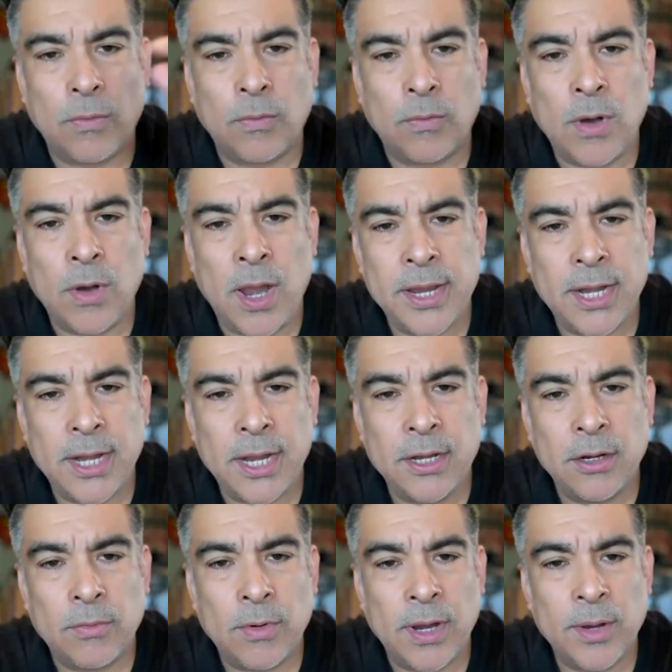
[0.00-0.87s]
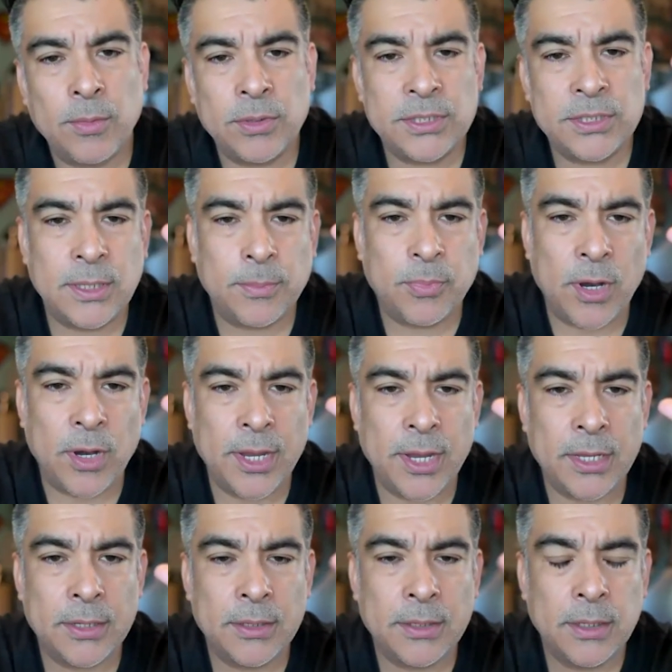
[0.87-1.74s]
Ryan, I know, Ryan, what's up,
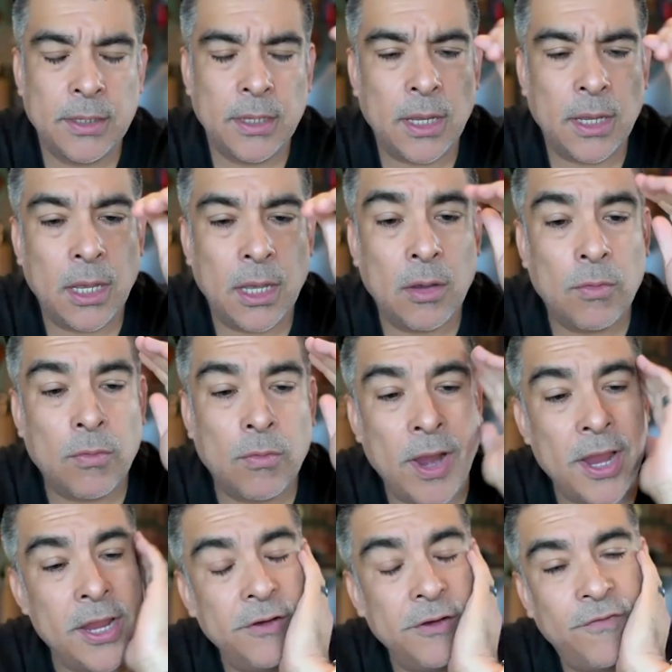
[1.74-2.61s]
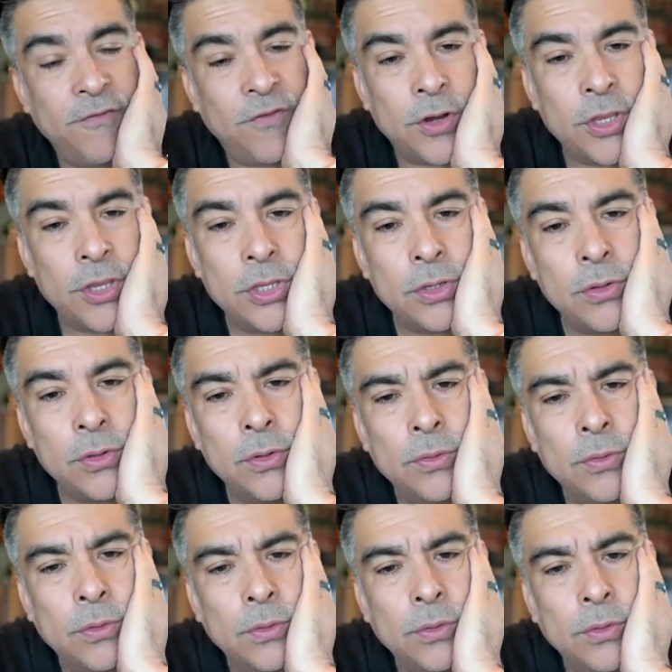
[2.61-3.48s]
Ryan? Ryan, for you,
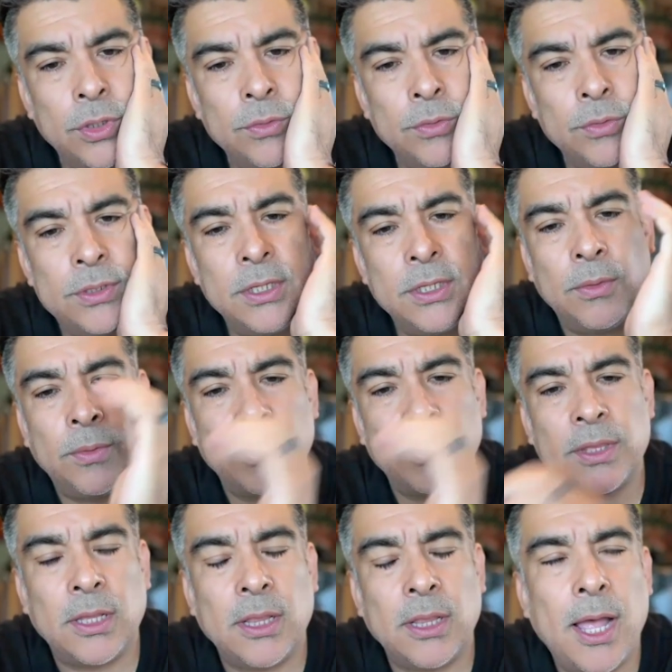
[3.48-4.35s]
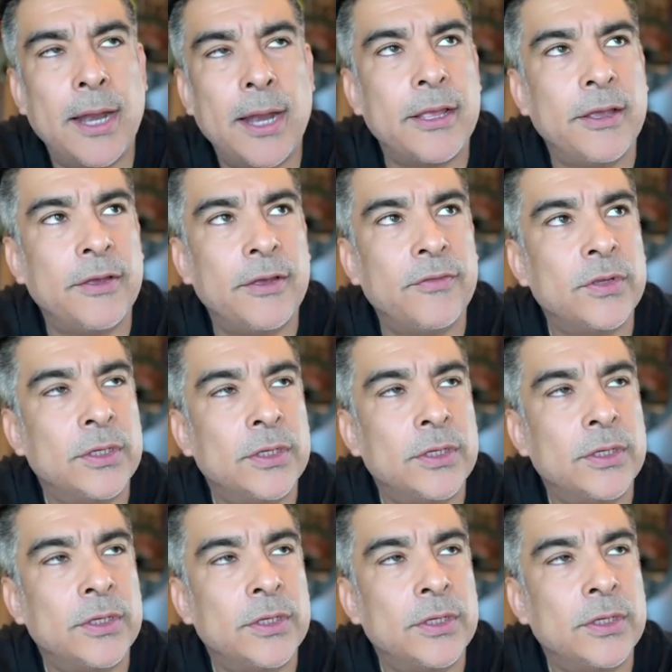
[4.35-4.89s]
who you deal with a lot of